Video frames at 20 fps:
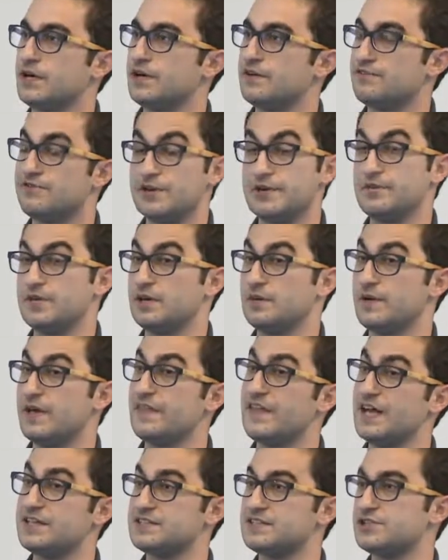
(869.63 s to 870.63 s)
freemium.
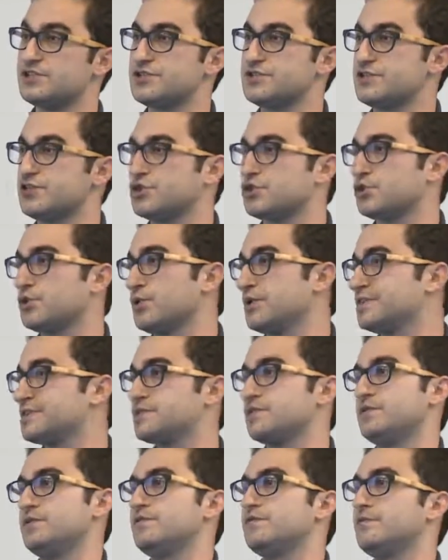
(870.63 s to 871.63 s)
And that's just a choice
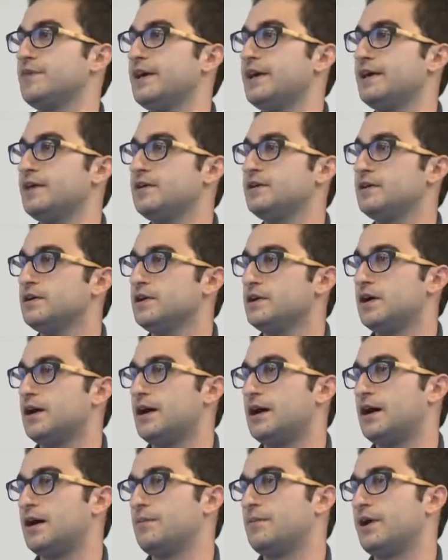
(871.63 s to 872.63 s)
that we've made.
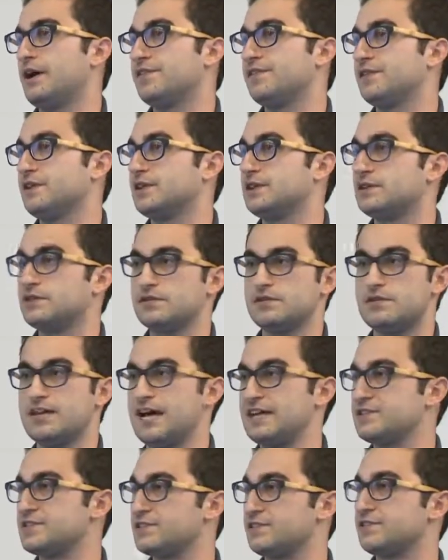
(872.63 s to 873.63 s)
Um, I think
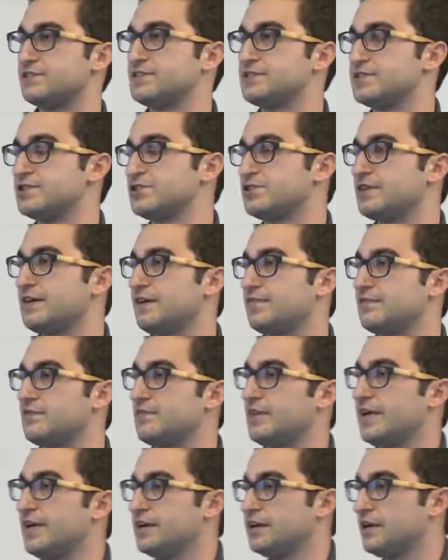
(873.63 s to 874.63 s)
that sort of decision you have to
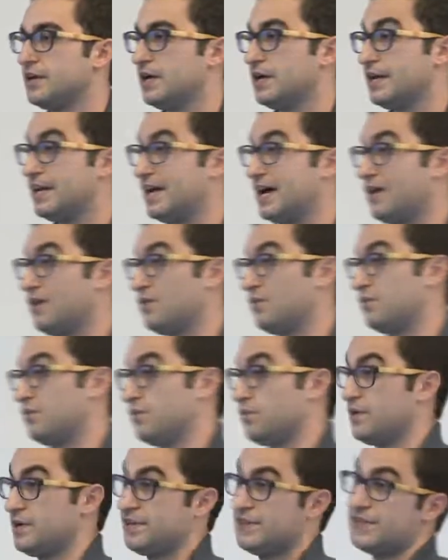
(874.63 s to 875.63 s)
make. Now,
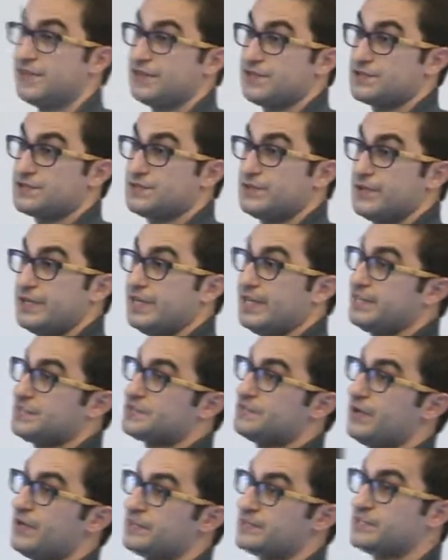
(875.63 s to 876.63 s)
one thing that's really
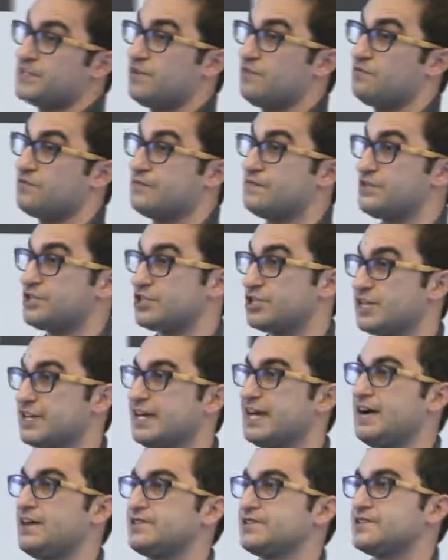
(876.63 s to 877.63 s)
nice about self-provisioned
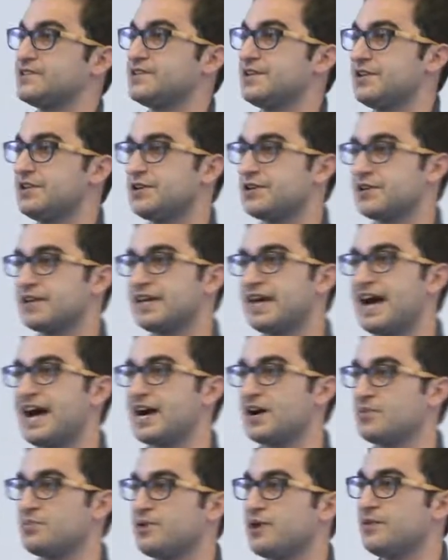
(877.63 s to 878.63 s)
accounts is that your
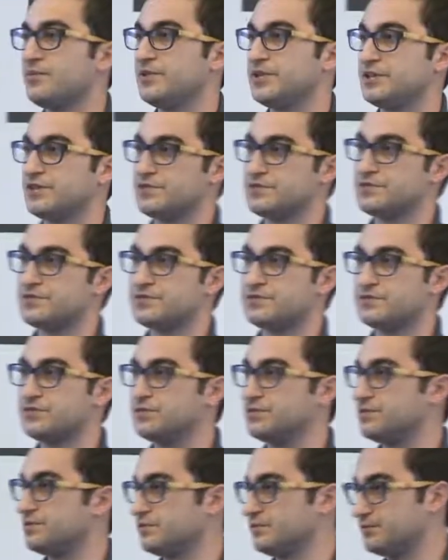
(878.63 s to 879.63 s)
CAC probably goes
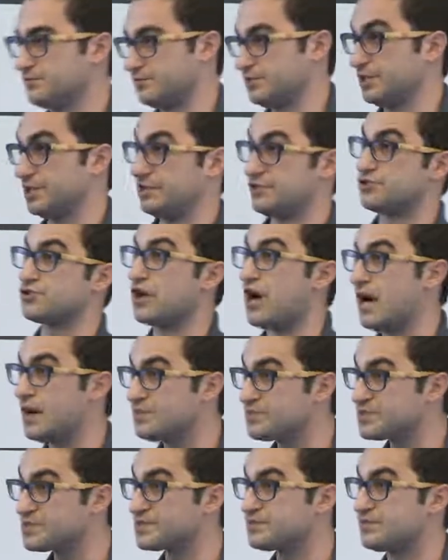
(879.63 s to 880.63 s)
through, really
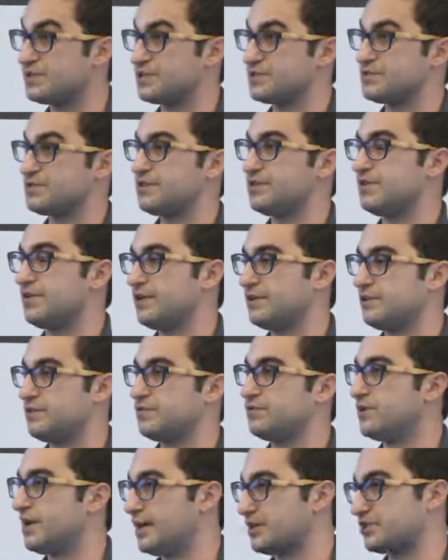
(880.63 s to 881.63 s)
drops because you don't,
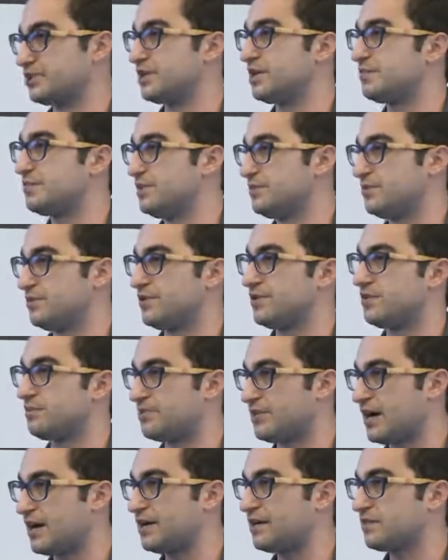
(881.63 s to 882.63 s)
you actually get people in the
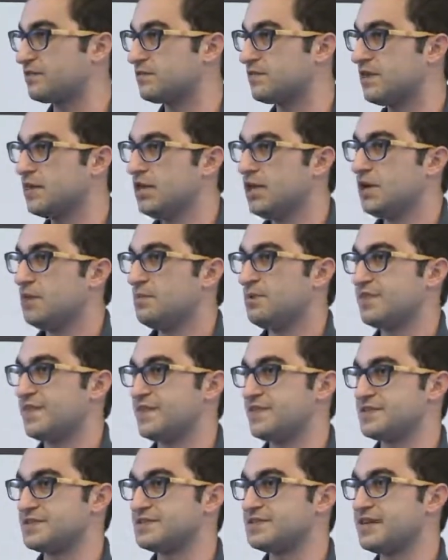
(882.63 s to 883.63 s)
product. But
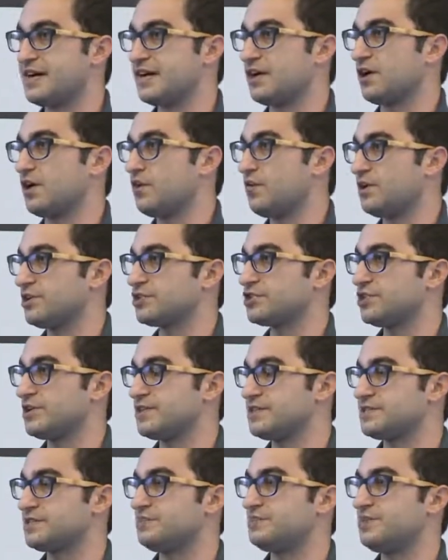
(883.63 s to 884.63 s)
then the second question
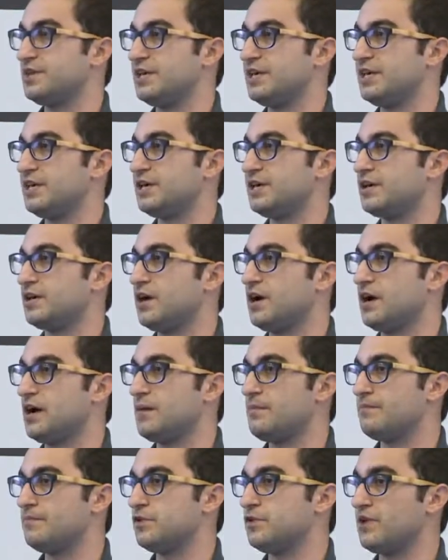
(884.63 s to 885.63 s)
ends up being
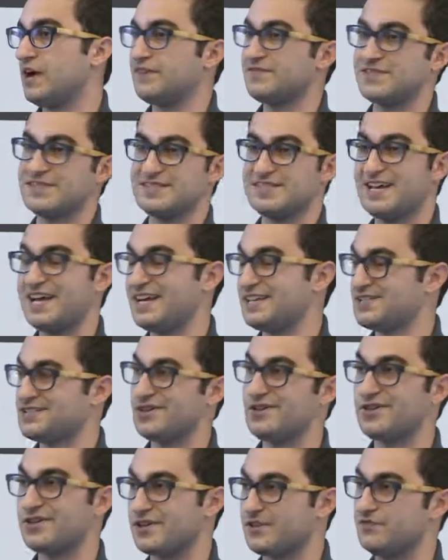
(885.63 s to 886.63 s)
um, you have to test
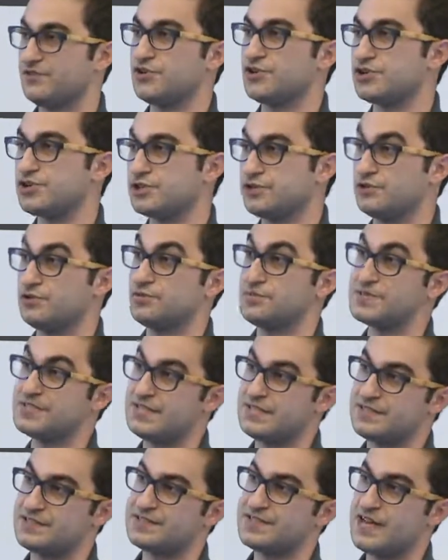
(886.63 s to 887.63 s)
all the conversion loops
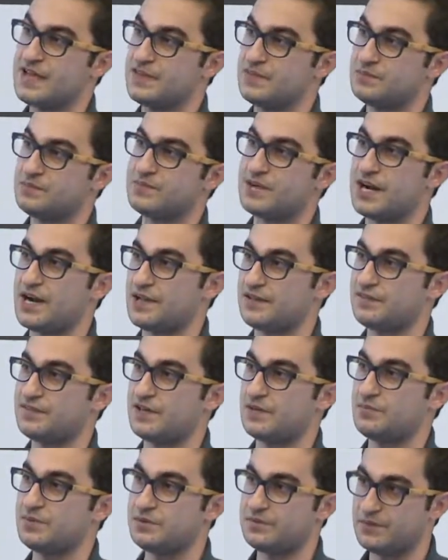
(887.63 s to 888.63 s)
inside the product to
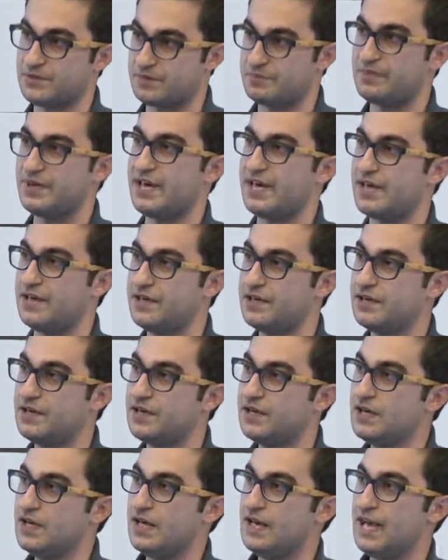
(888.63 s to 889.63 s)
get people to pay
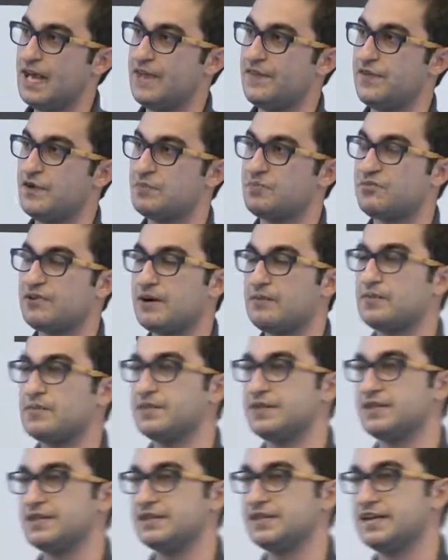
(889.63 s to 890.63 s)
and they're
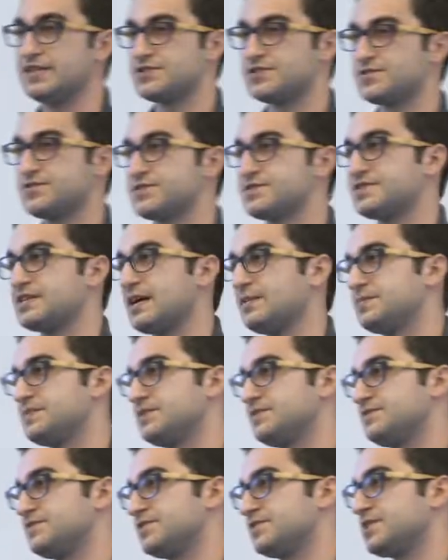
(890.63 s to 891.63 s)
probably less
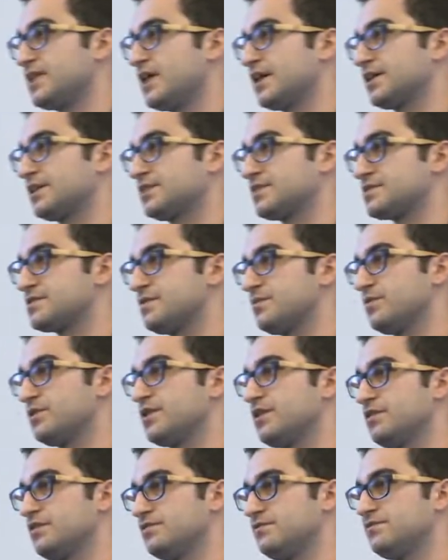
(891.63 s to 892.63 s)
receptive to talking to
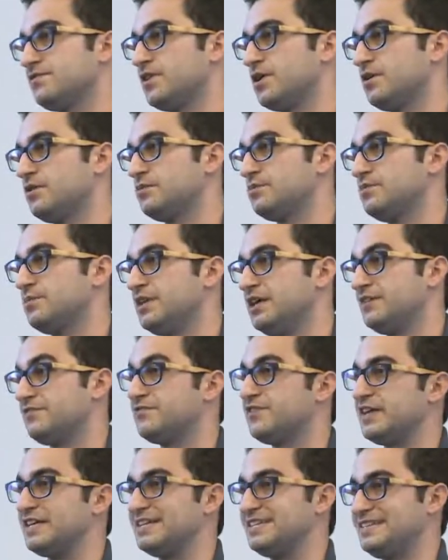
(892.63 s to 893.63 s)
someone on the phone
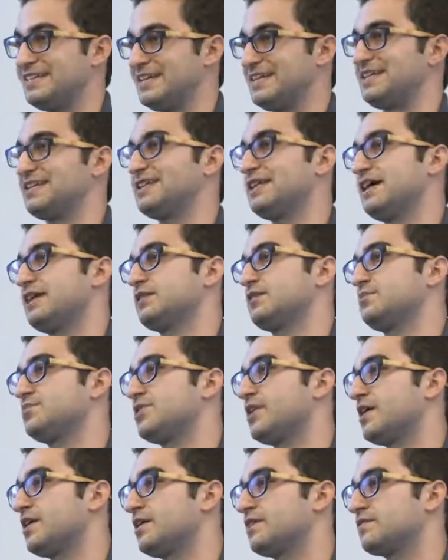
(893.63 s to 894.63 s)
if they didn't like the
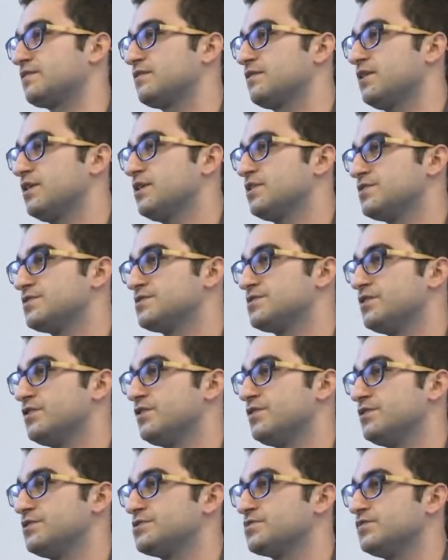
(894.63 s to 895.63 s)
product.
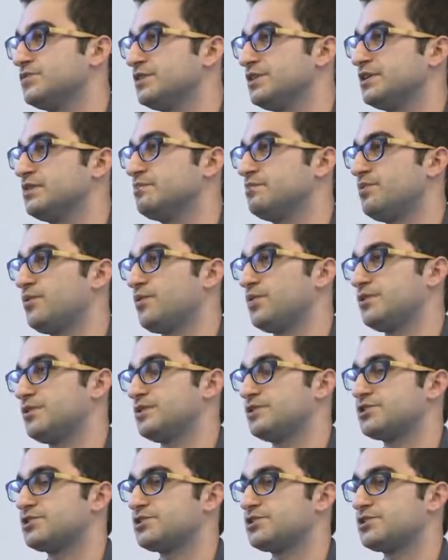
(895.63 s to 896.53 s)
So it's really important to